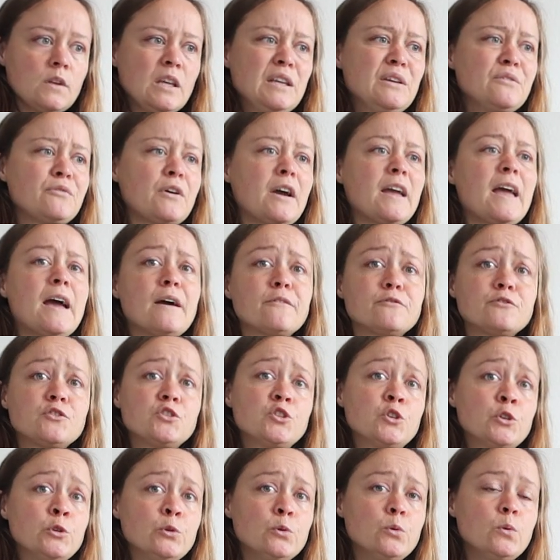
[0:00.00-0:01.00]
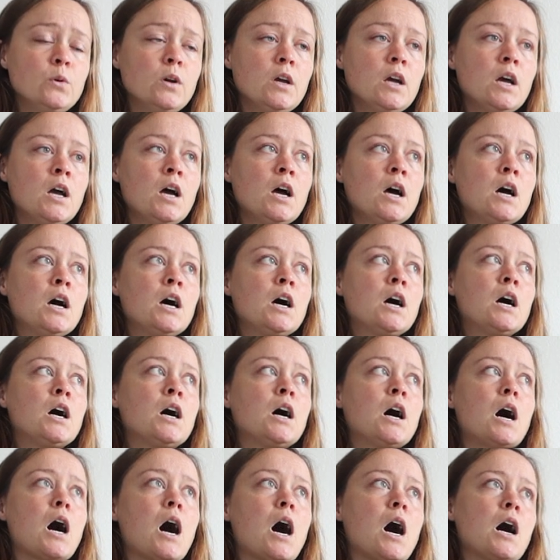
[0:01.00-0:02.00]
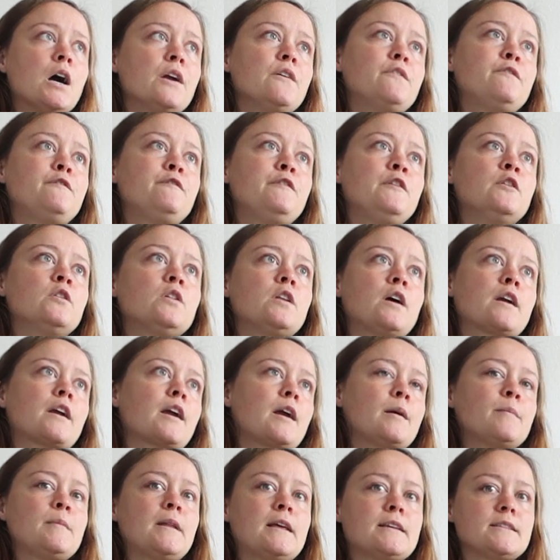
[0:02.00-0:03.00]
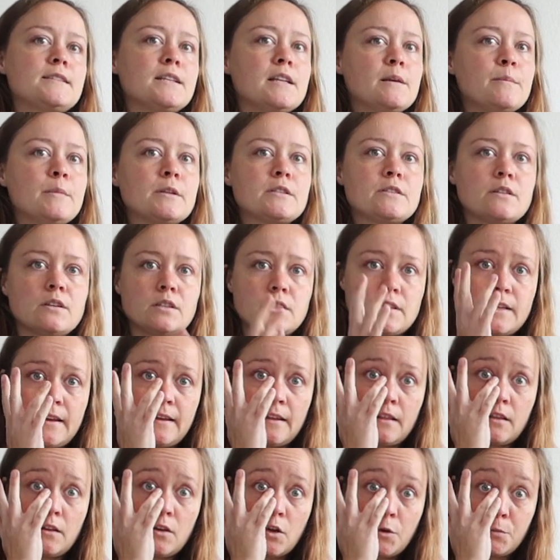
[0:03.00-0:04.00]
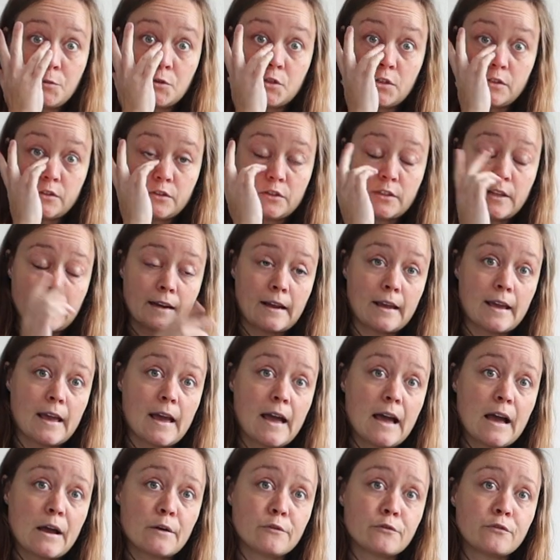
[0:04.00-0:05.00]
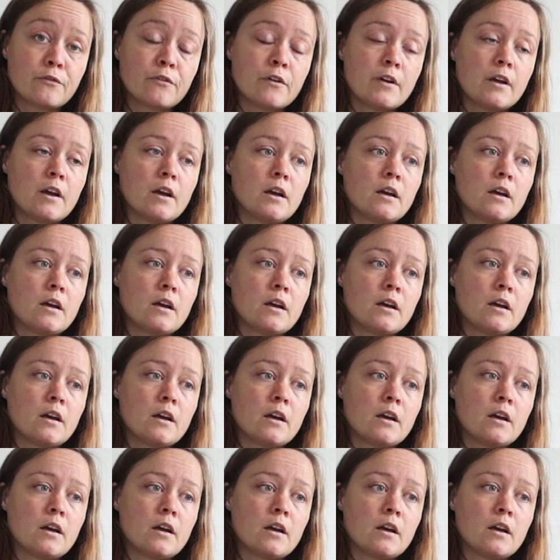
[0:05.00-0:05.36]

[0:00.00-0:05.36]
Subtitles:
If I have two, I feel like I'm less limited in the options that I have.